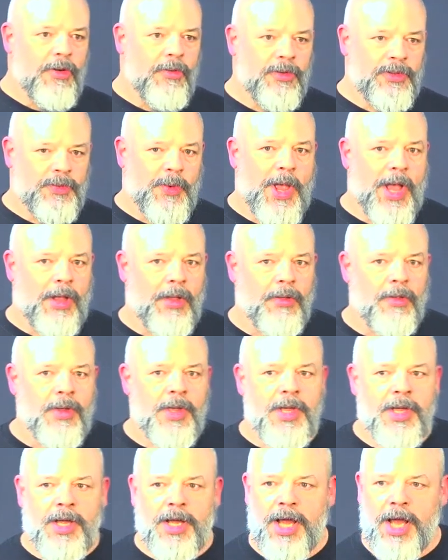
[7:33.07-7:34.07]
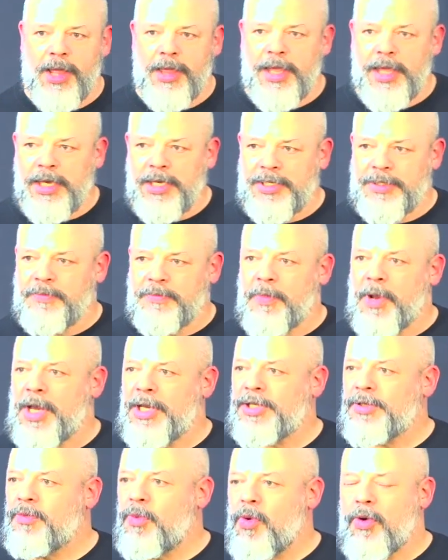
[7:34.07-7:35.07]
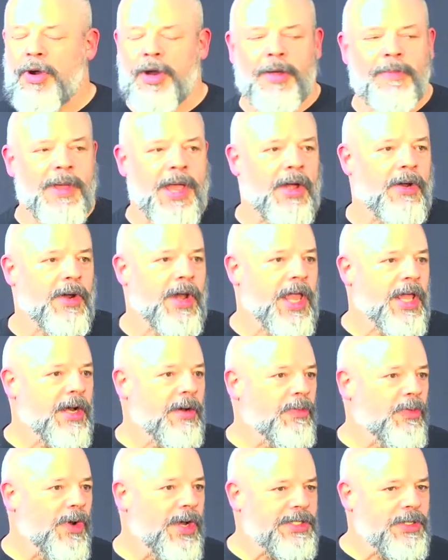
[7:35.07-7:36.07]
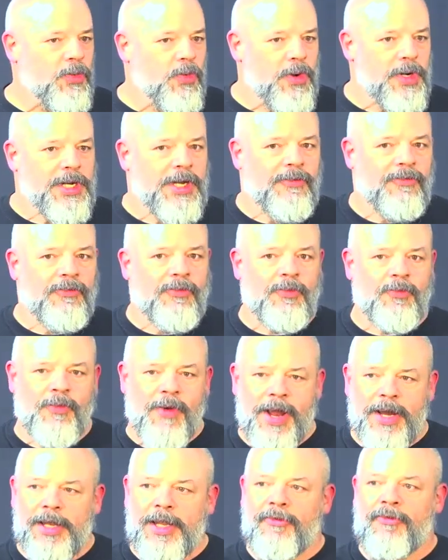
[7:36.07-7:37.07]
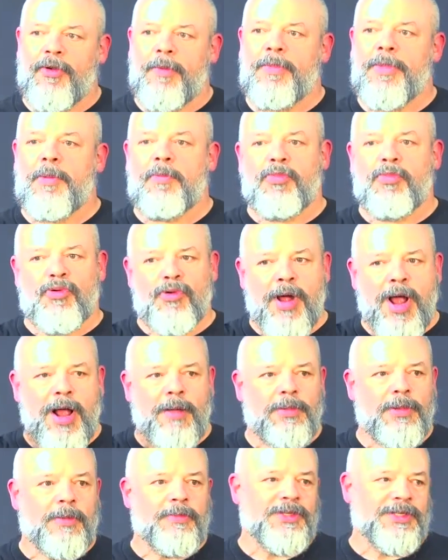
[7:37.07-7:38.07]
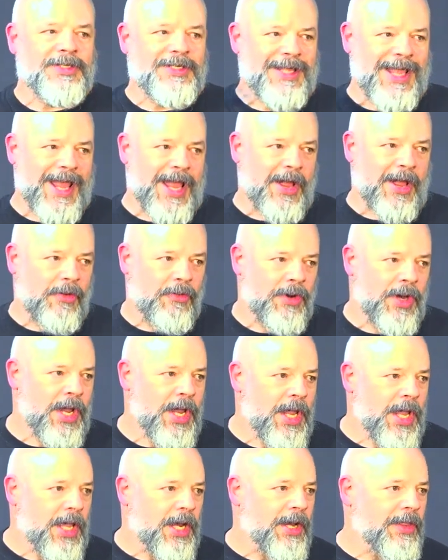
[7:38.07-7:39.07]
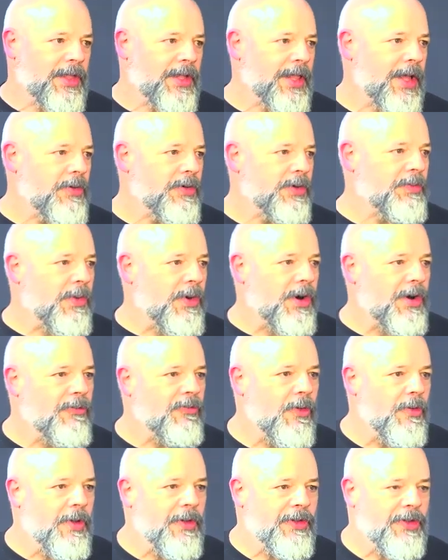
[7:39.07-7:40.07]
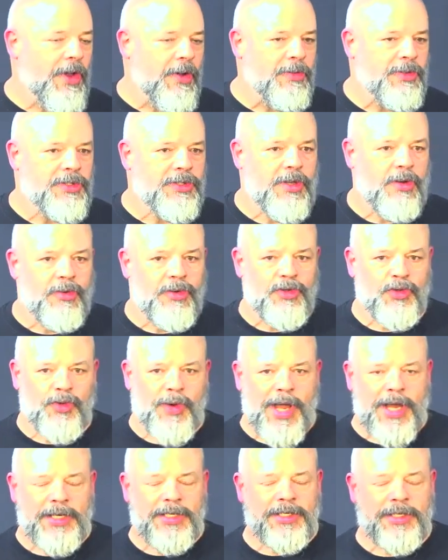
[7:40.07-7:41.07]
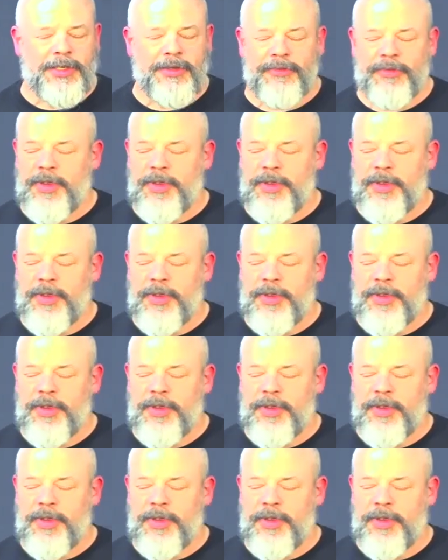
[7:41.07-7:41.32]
as well. It is much more about enterprise and working finally from the problems down. And I think that was part of what we saw was so attractive